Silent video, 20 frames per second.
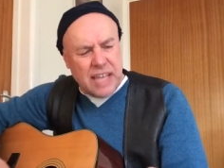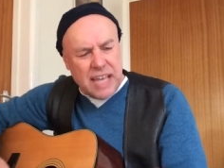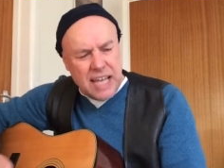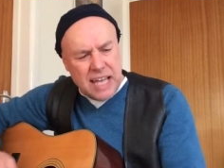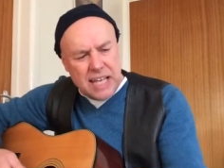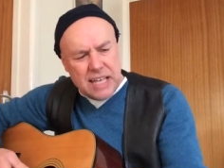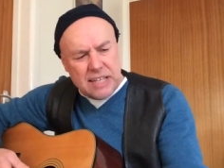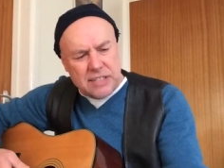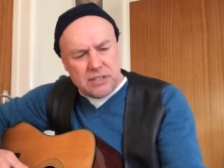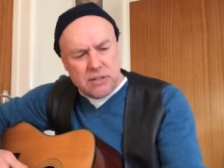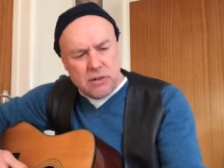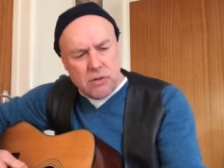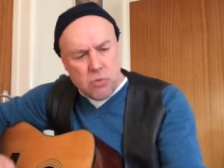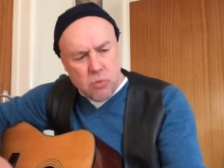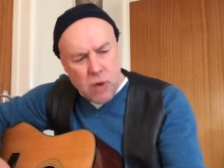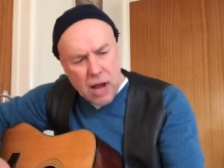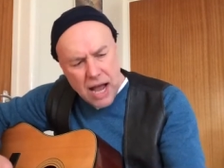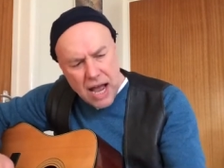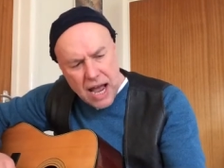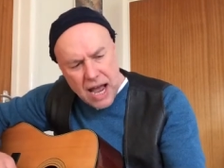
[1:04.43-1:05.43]
there's a
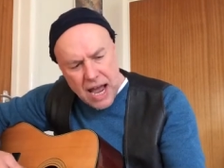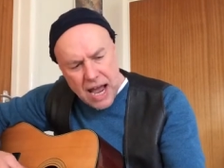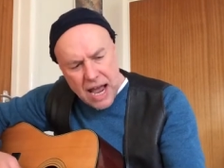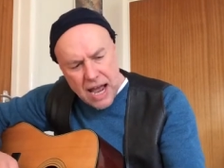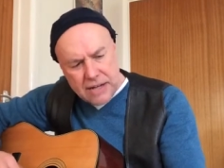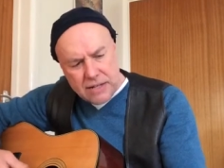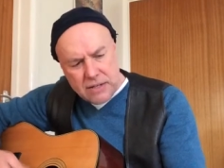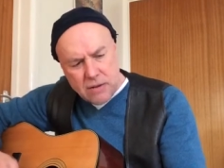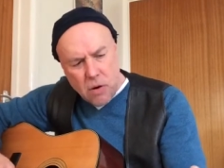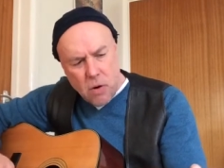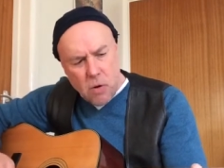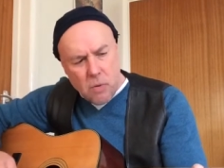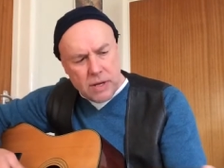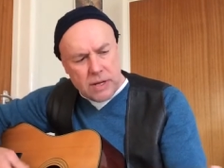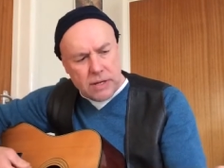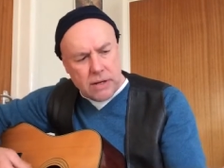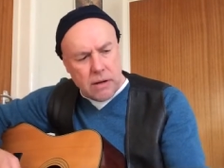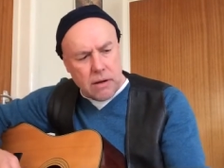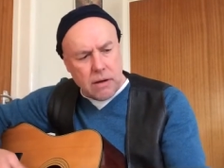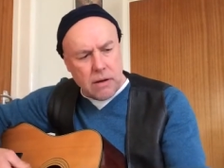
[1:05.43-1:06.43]
ride
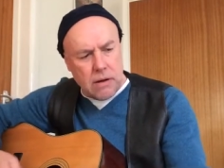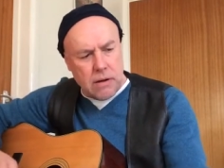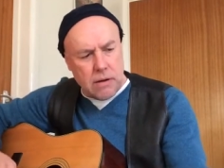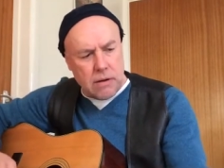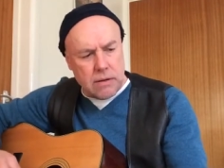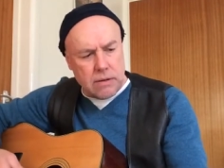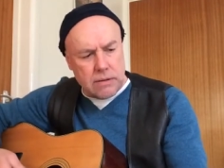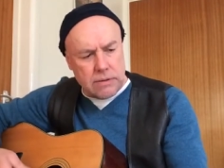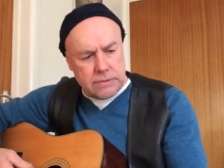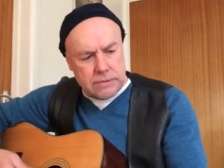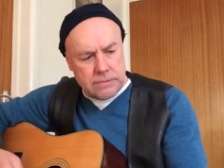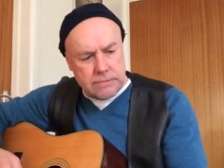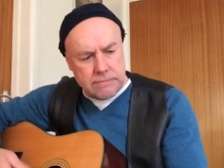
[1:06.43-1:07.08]
going on.